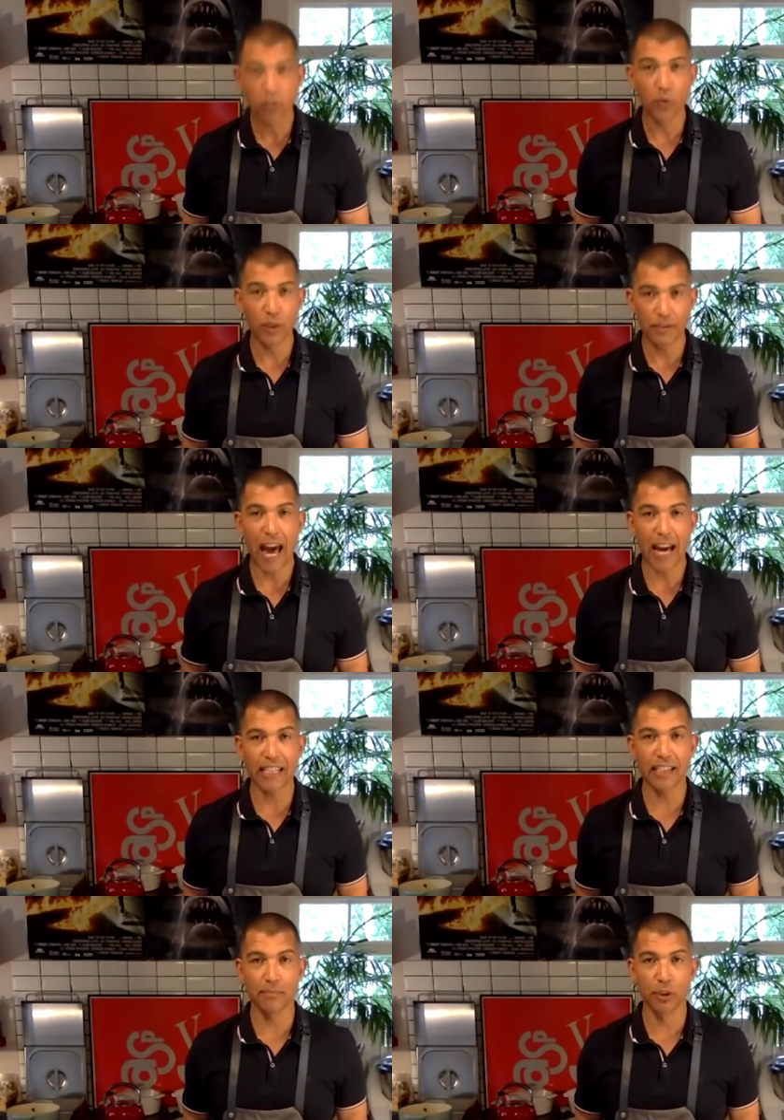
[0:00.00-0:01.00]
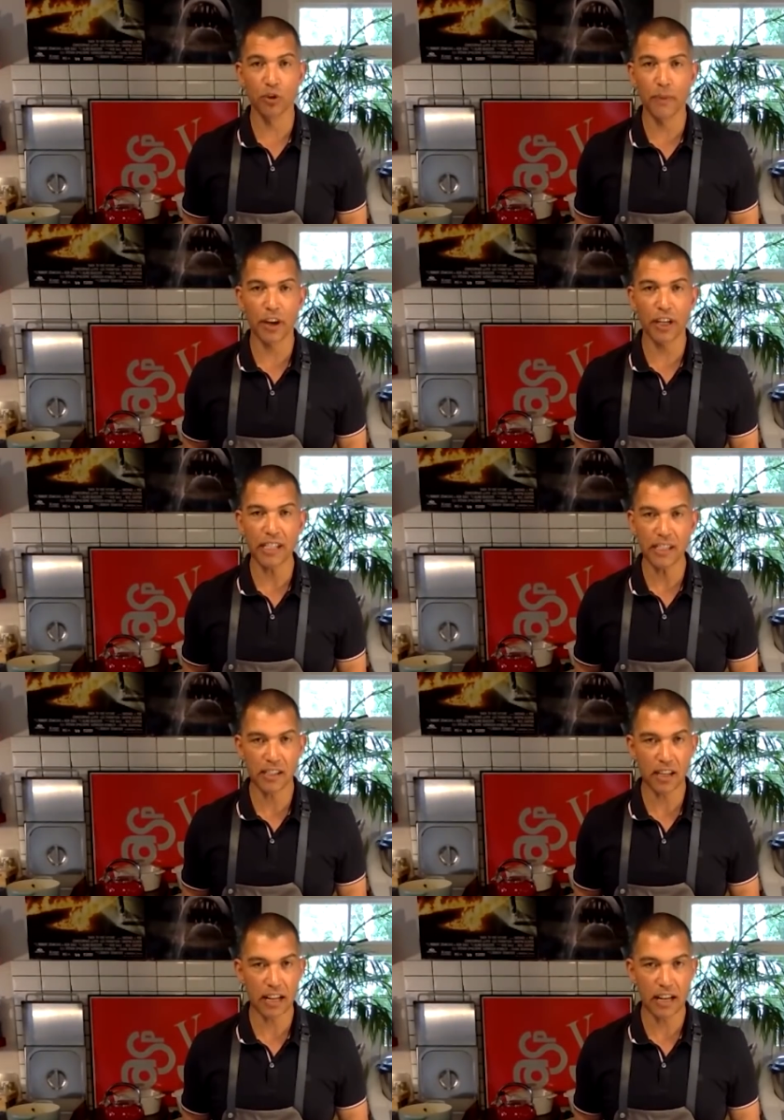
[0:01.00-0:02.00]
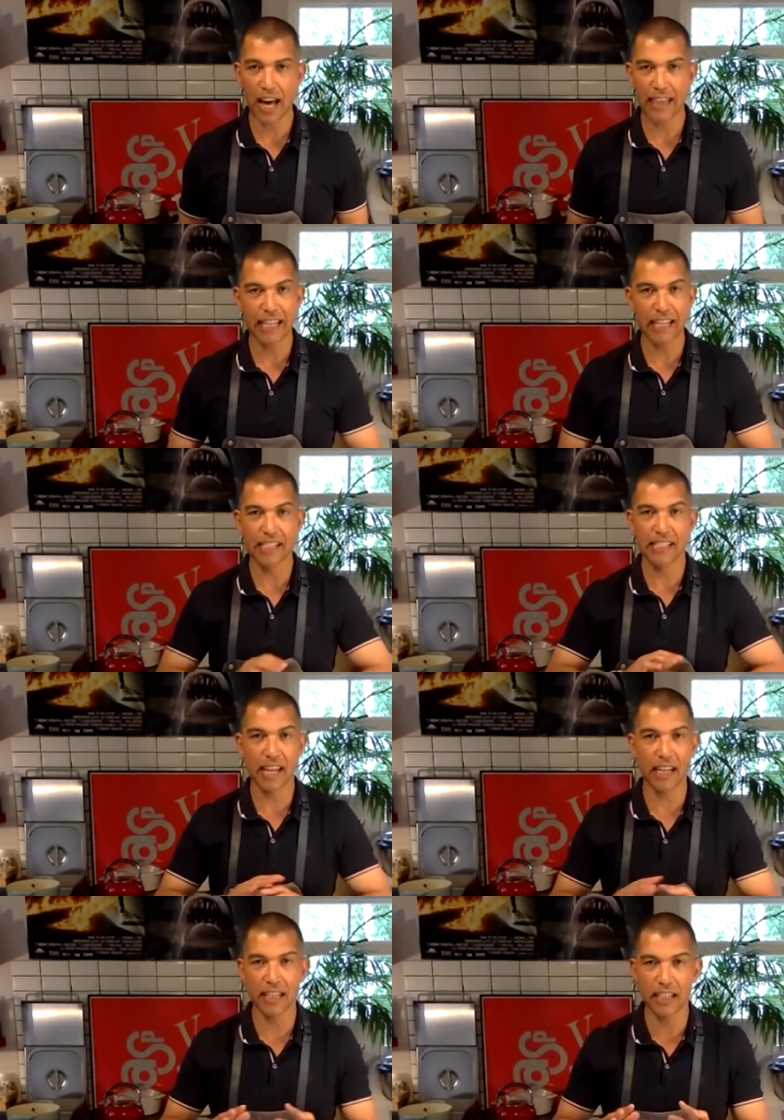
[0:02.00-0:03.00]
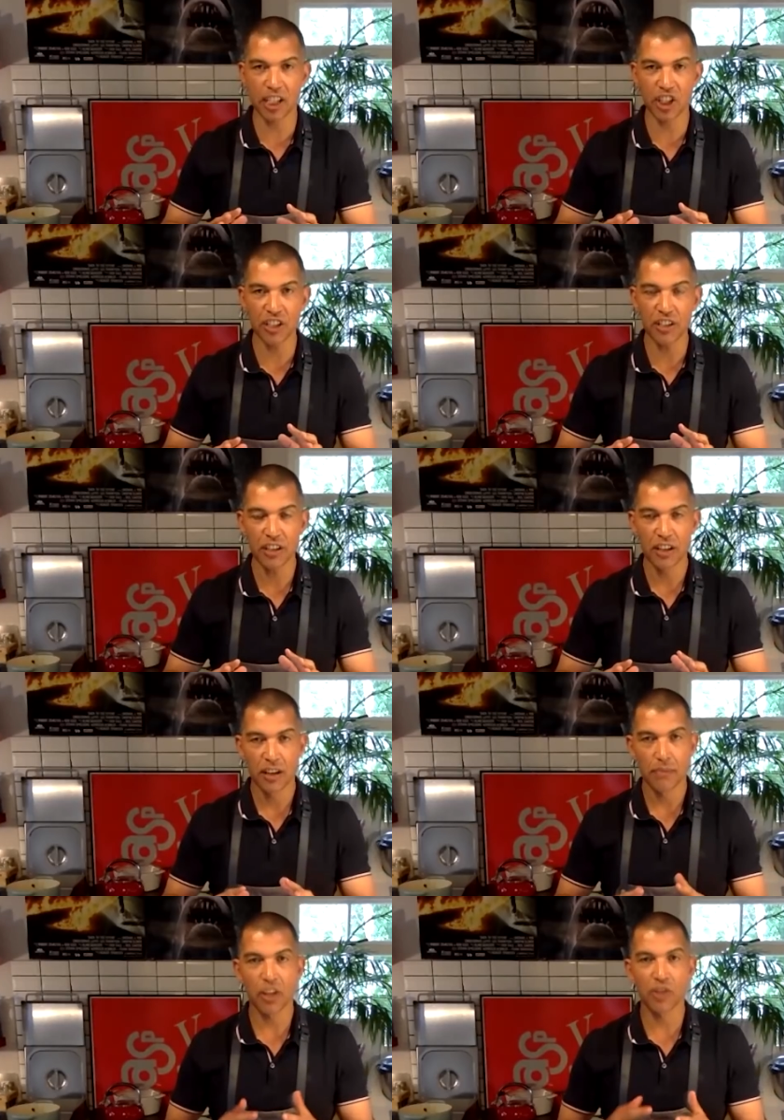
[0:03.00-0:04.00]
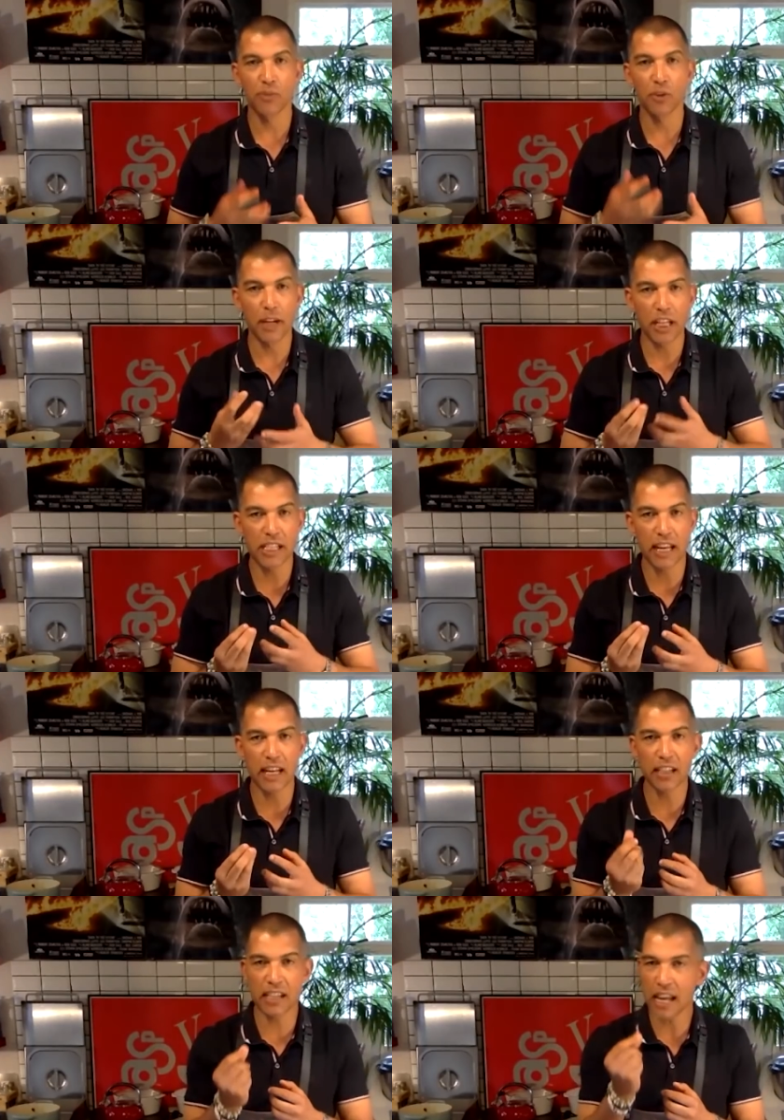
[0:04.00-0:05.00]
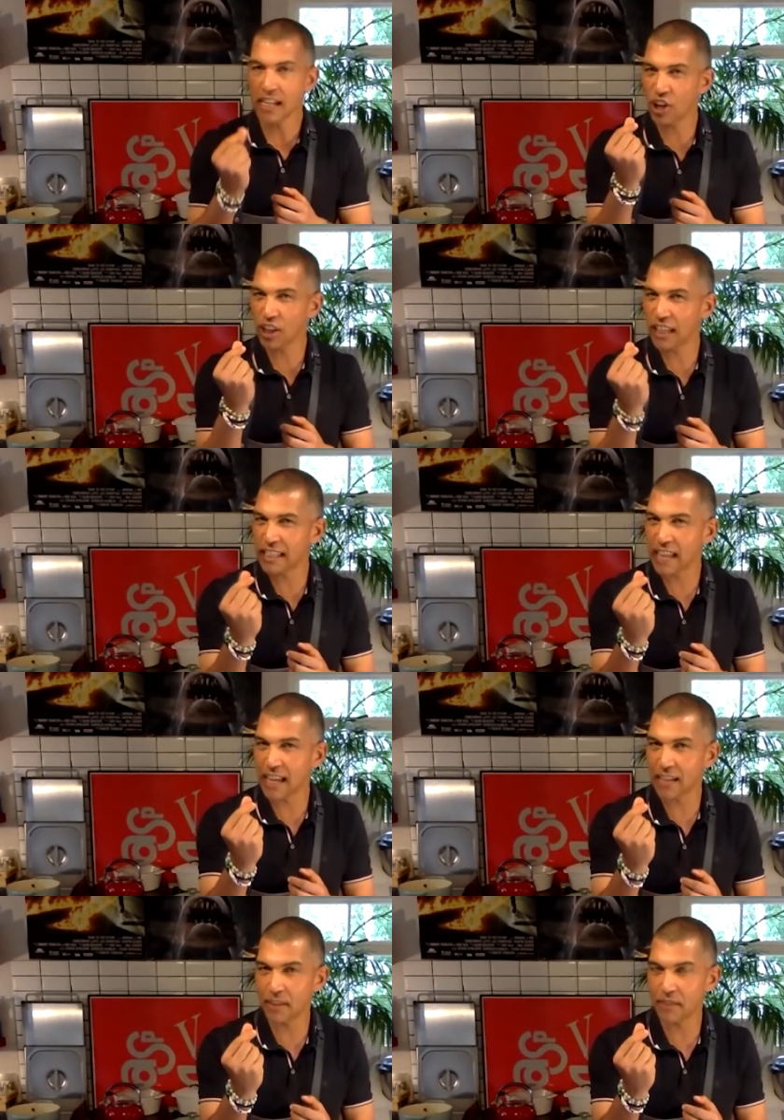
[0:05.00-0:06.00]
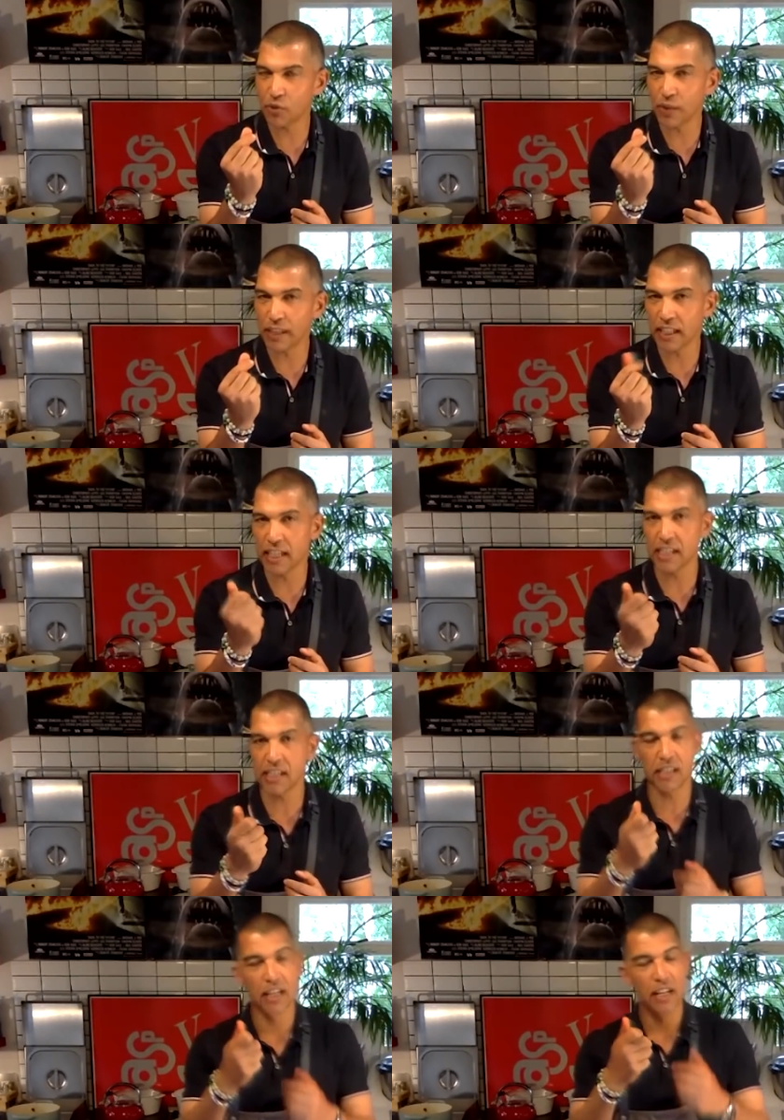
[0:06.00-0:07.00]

We've added the blueberries. I think a stunning addition, because blueberries, again, it's got that tiny bit of sweetness.